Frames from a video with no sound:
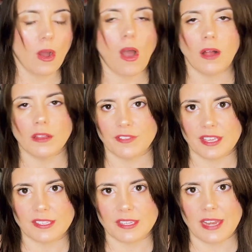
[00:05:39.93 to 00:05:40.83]
all of
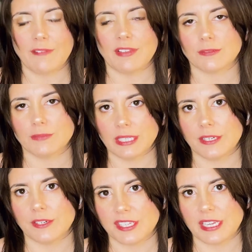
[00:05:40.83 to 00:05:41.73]
this and having to really
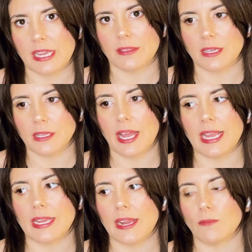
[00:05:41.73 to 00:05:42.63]
understand the
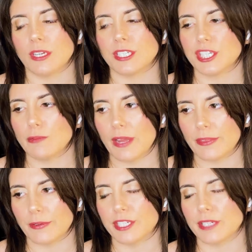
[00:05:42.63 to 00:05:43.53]
client and what she went through.